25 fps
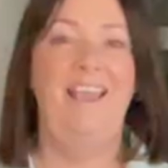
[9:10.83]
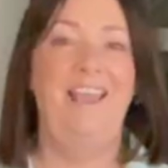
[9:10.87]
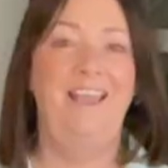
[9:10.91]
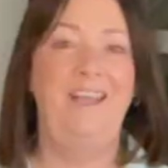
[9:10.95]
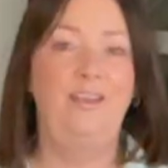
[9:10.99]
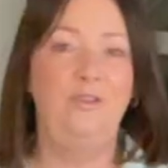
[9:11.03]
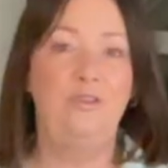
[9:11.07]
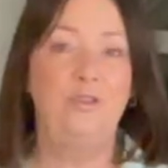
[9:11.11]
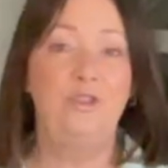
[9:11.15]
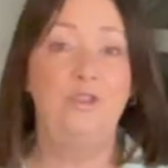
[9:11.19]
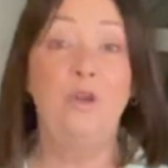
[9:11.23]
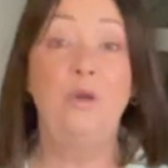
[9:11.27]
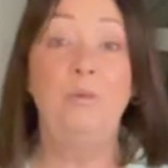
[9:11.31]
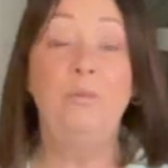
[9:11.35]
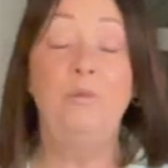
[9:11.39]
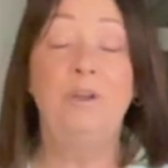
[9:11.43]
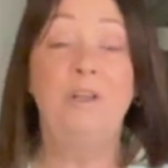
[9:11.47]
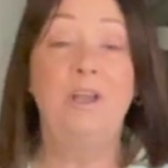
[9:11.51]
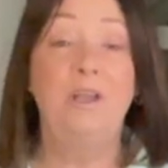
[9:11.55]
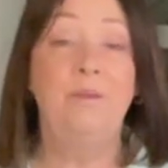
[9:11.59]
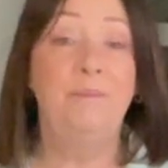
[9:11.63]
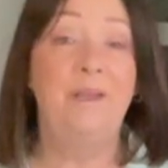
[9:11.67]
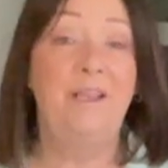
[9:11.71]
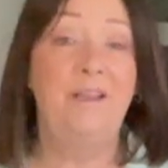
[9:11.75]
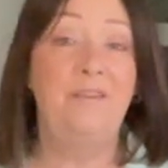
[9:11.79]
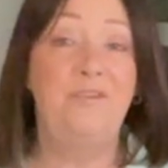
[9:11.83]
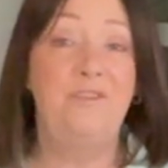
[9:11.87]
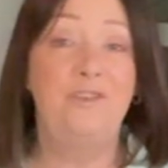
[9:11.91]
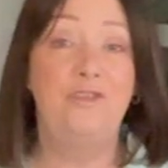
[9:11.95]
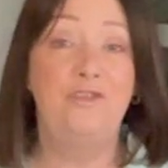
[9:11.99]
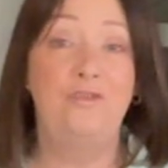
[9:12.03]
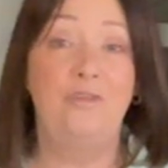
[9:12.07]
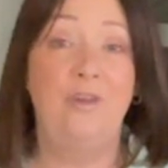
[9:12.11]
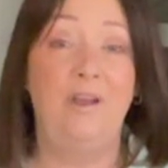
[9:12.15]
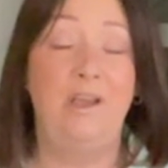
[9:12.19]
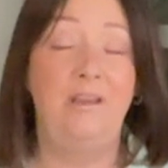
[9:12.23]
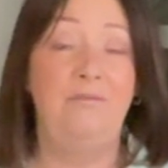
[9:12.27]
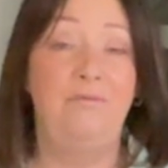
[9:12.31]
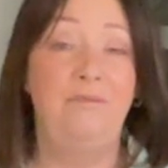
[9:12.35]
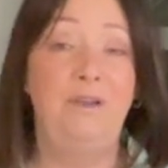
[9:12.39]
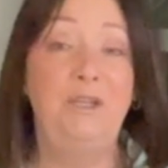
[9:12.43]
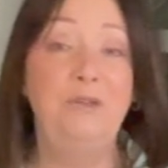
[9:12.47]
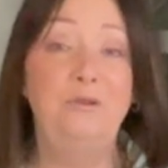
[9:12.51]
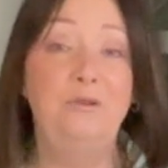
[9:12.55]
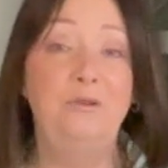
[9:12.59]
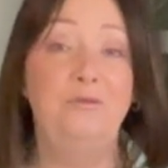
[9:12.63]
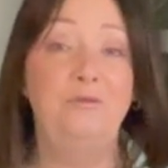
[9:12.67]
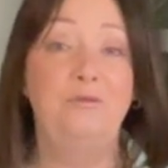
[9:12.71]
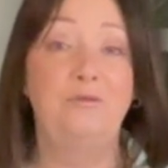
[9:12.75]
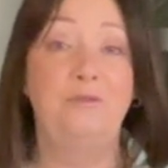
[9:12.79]
and your top will come out of the dryer
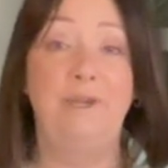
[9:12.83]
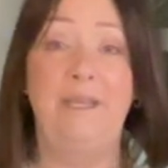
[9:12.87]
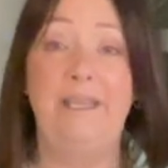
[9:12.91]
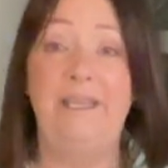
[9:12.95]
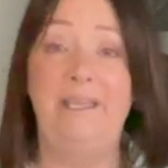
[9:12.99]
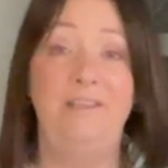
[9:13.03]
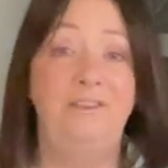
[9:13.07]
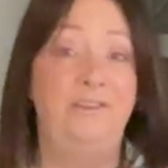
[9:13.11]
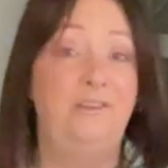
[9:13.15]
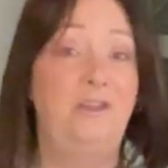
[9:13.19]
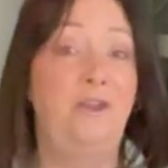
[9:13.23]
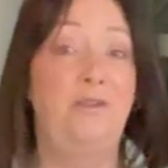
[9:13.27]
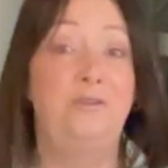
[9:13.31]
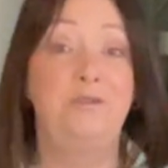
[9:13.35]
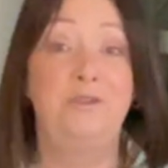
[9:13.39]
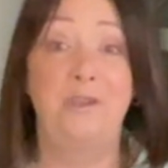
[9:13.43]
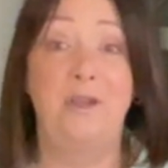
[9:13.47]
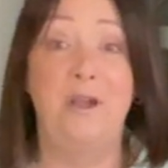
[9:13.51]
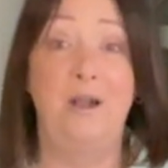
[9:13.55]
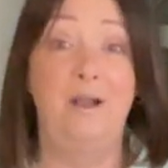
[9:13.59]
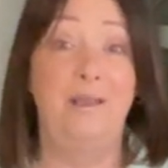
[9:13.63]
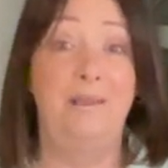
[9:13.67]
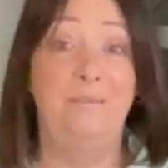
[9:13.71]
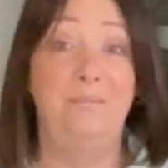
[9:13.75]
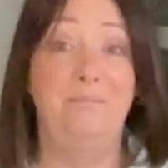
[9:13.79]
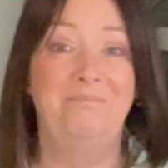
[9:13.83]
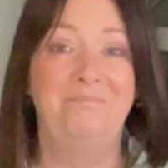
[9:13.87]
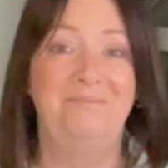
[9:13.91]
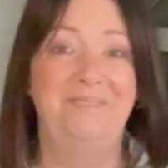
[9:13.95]
wrinkle free in no time.